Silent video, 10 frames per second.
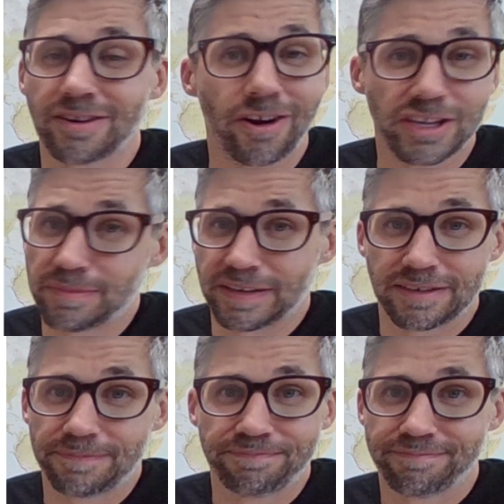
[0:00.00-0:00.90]
and
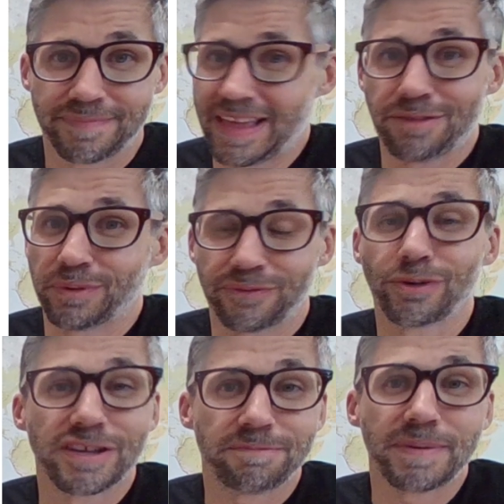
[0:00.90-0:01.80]
argument. That's what
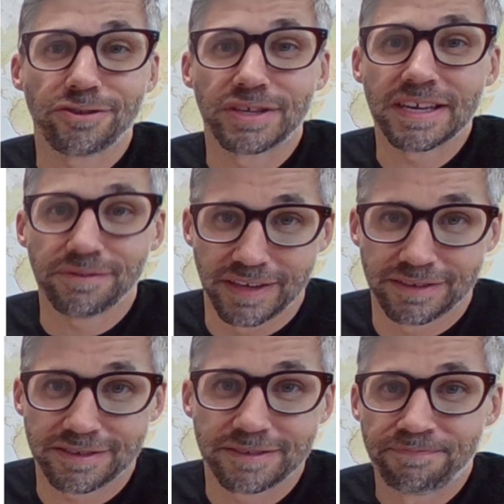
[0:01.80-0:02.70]
free speech gives
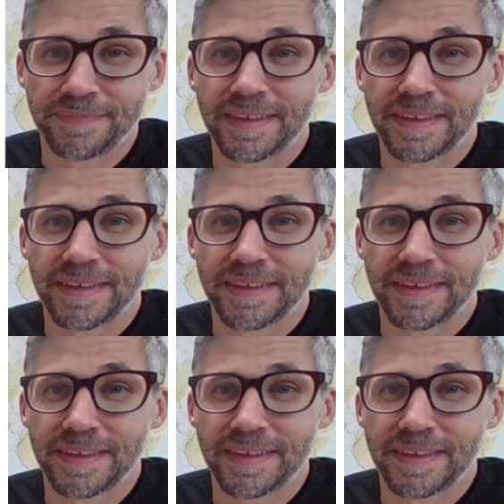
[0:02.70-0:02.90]
us.